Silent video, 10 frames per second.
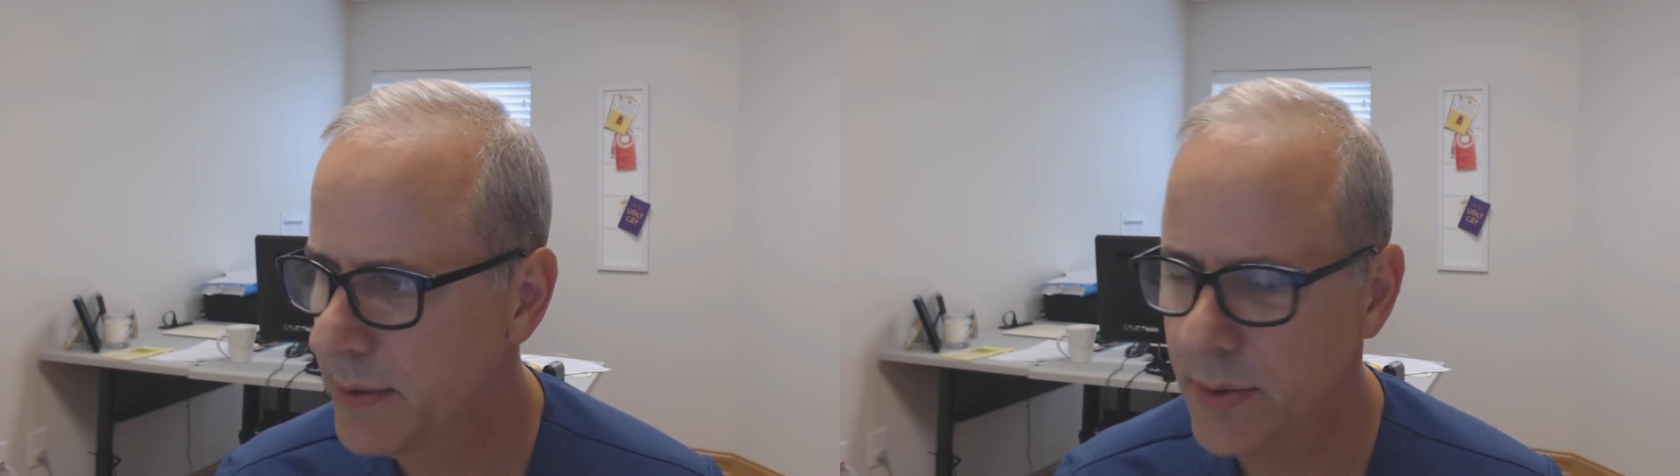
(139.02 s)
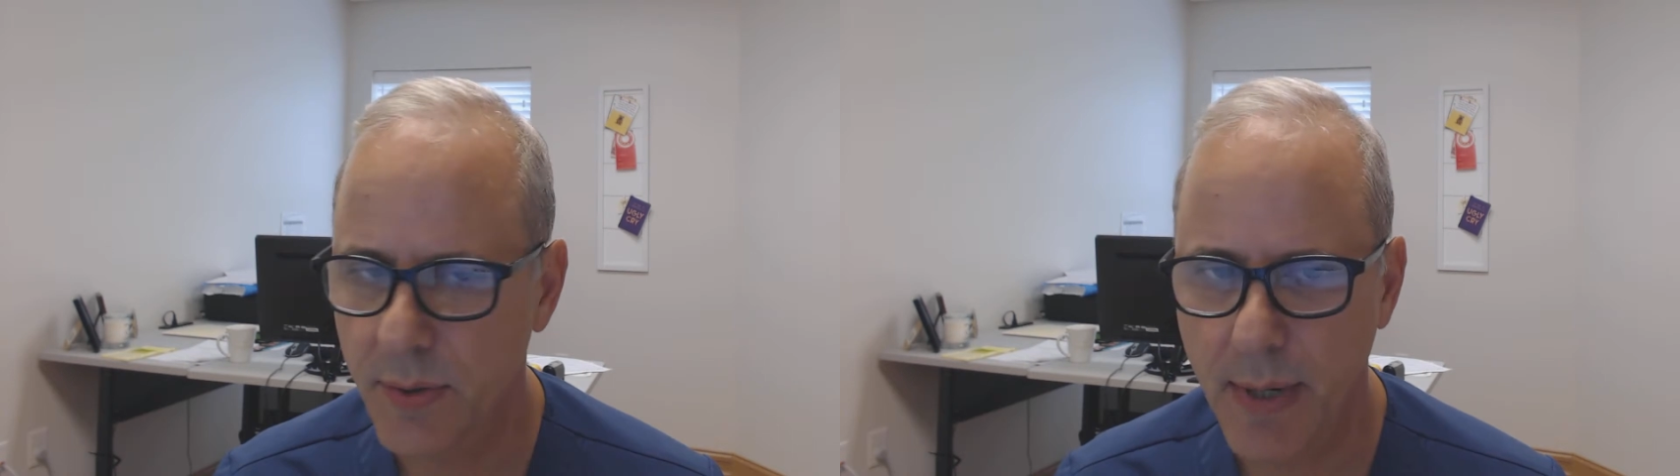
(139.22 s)

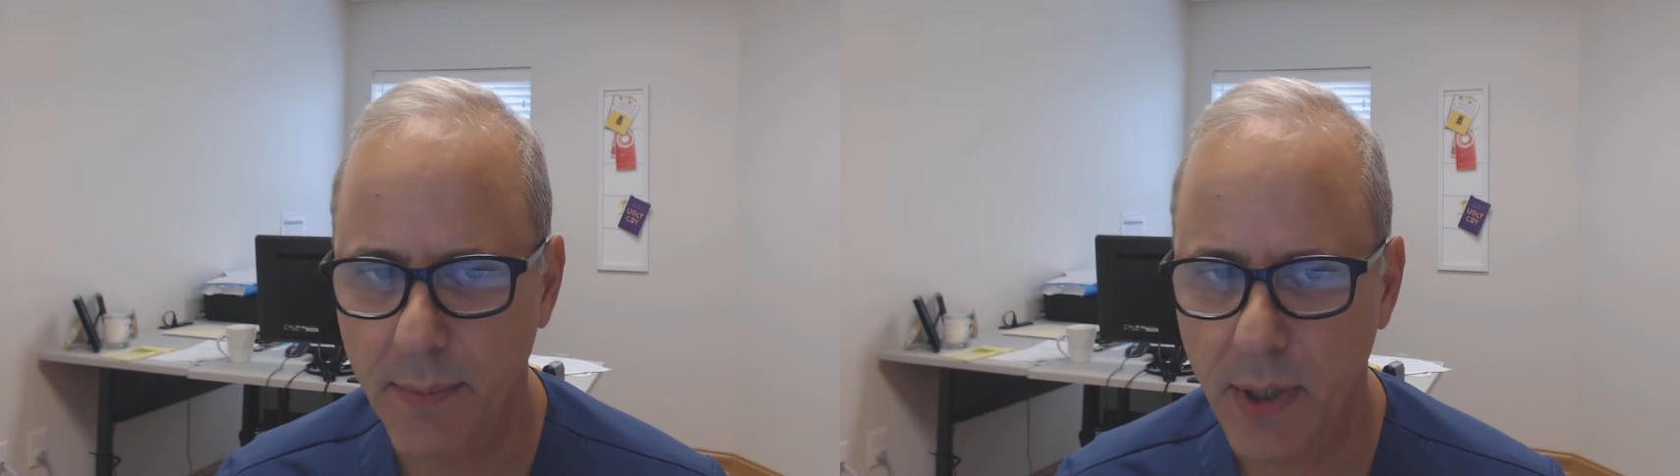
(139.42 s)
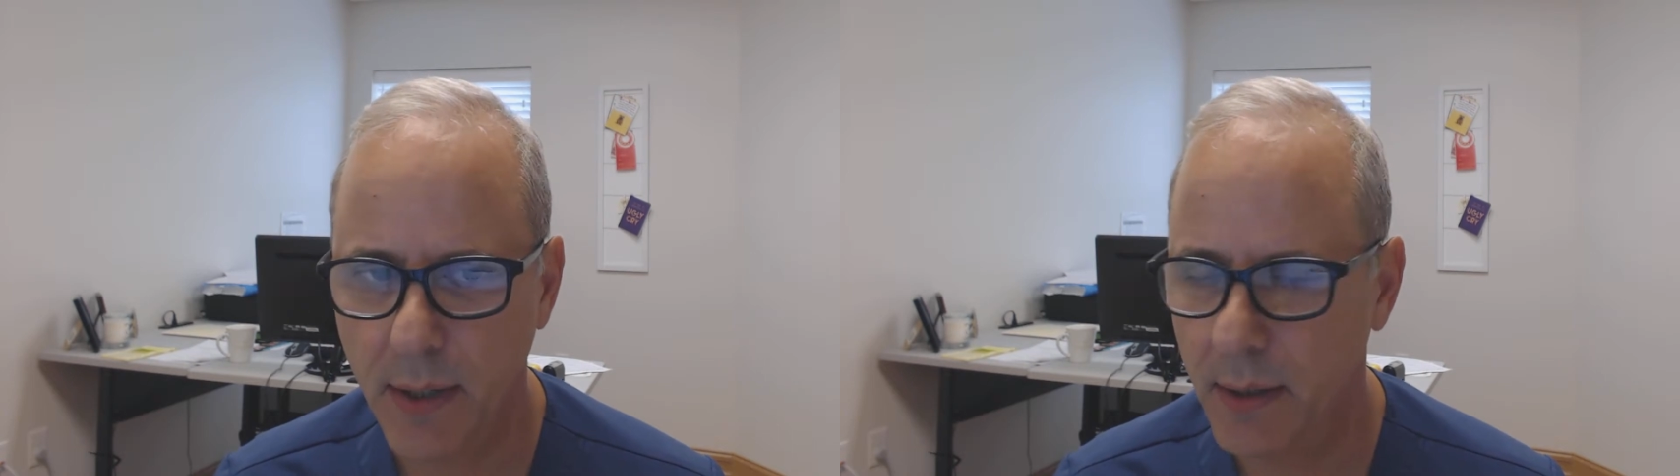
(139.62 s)
this is a
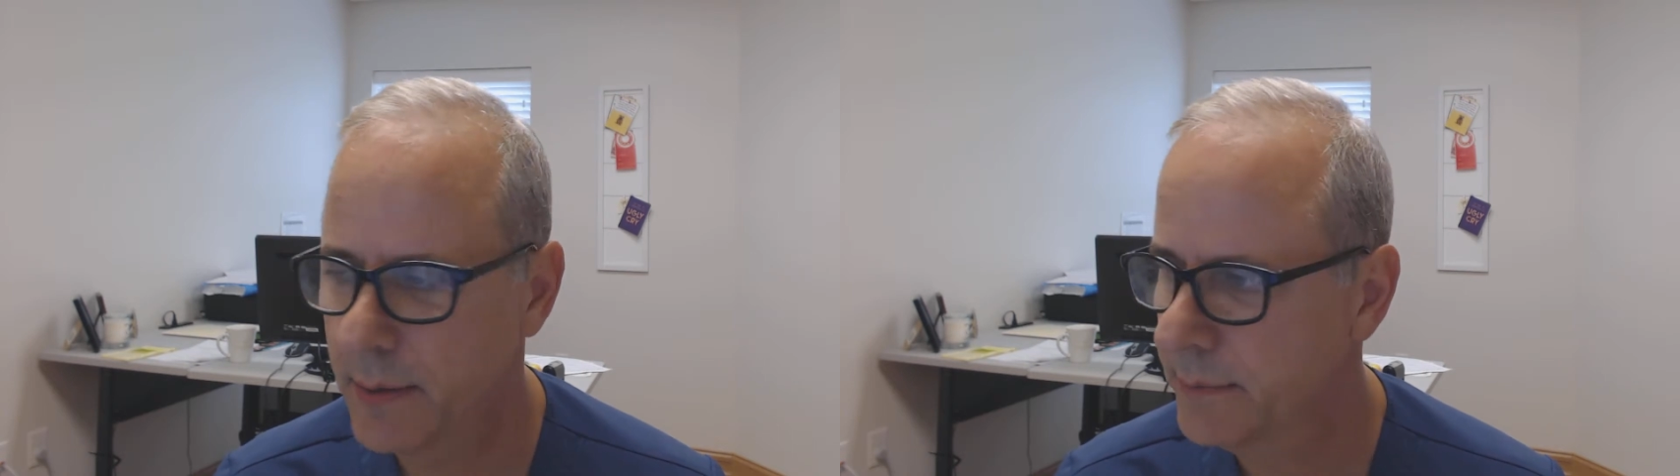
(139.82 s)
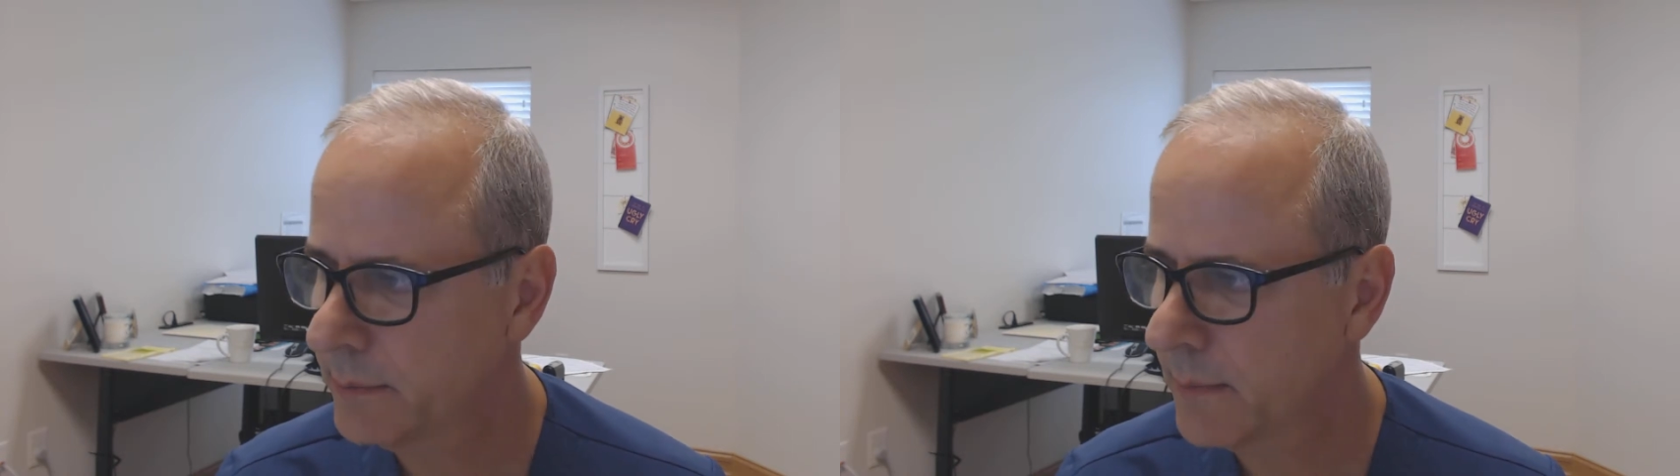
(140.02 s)
mom
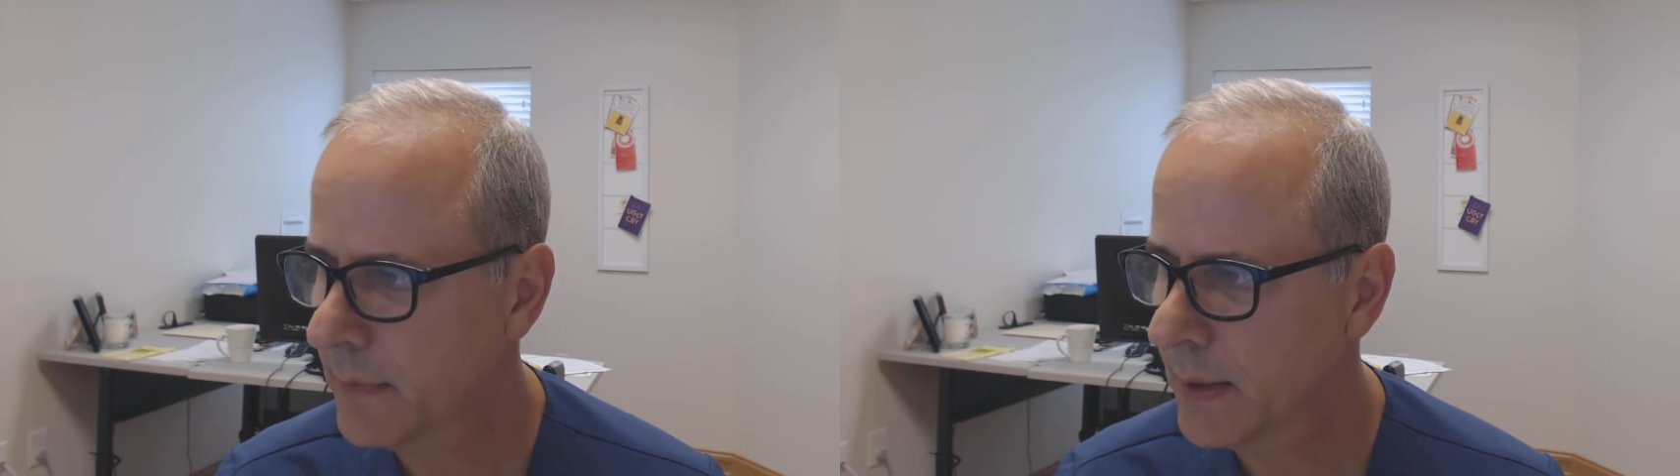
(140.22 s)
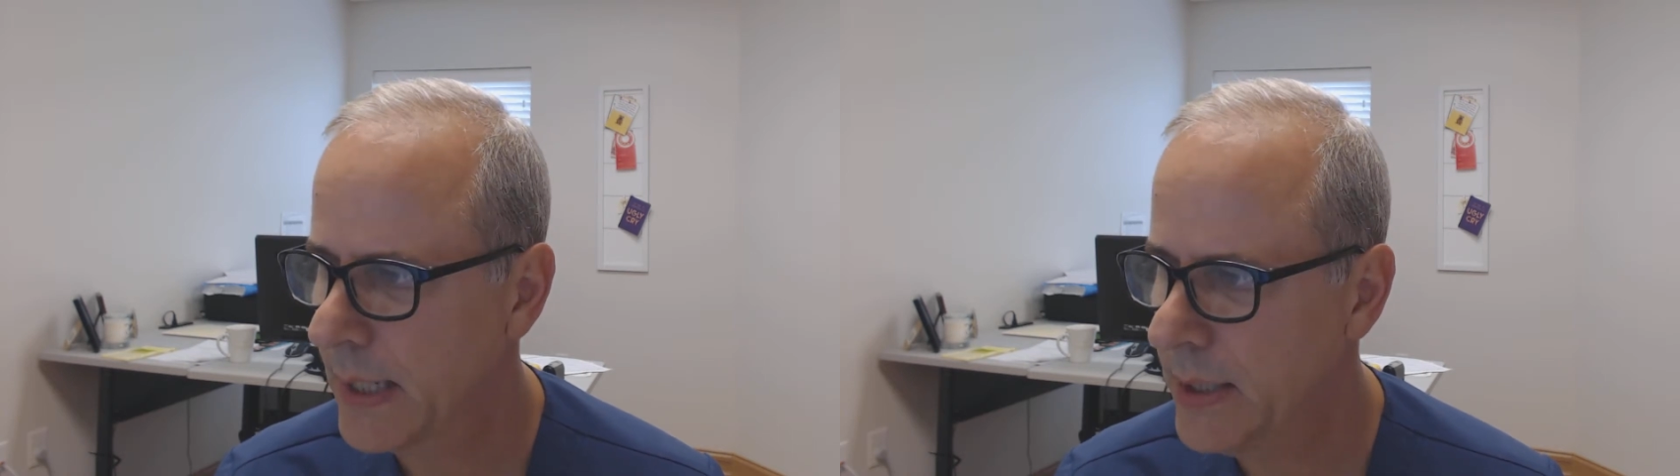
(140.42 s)
talking,
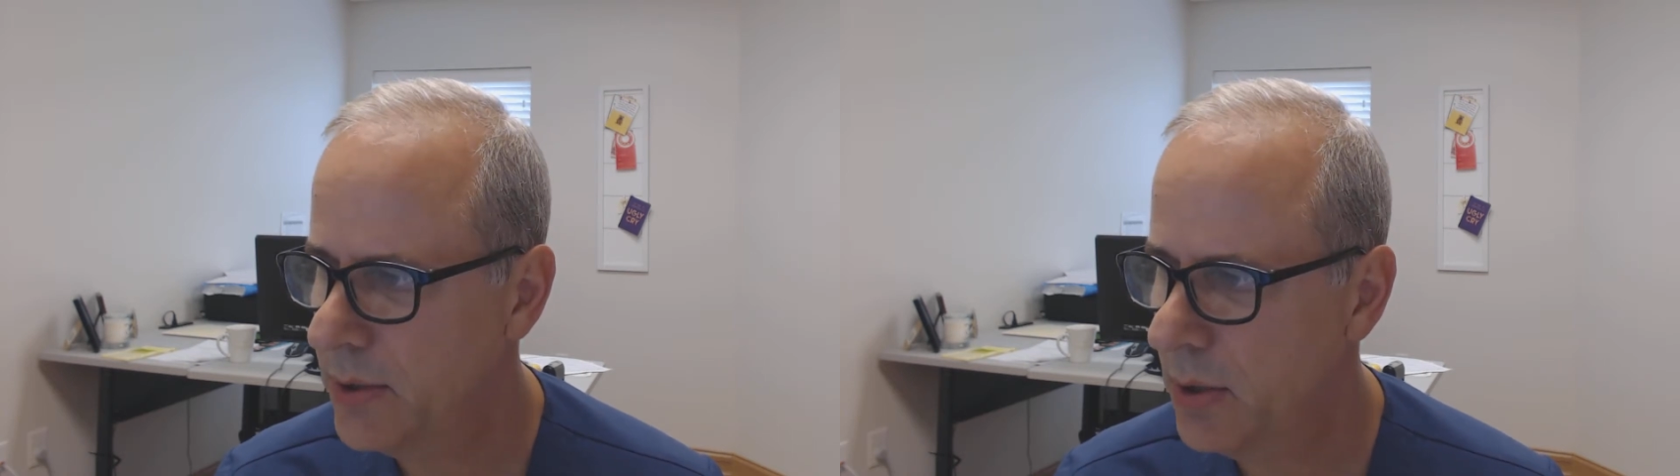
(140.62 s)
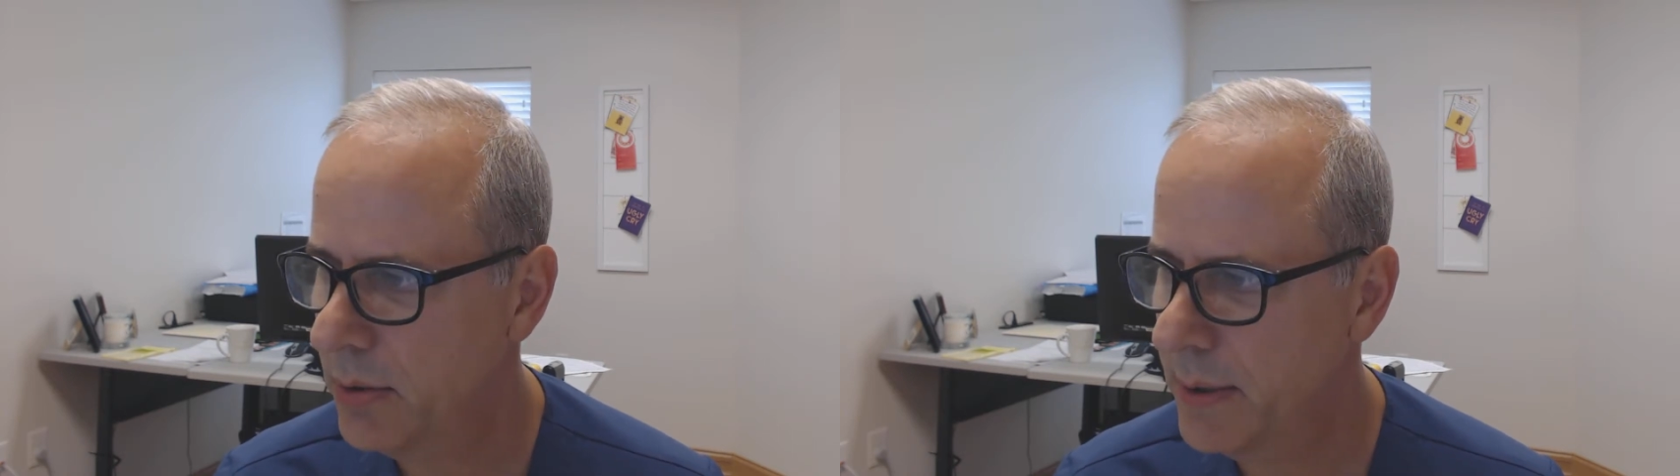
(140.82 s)
I
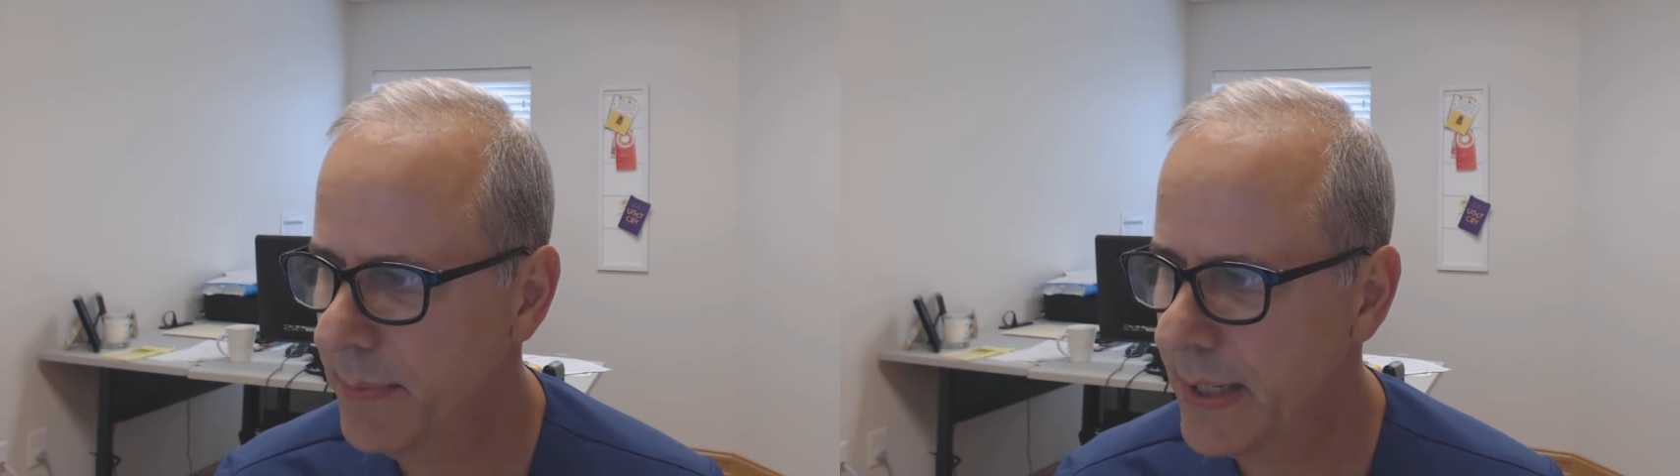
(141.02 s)
told him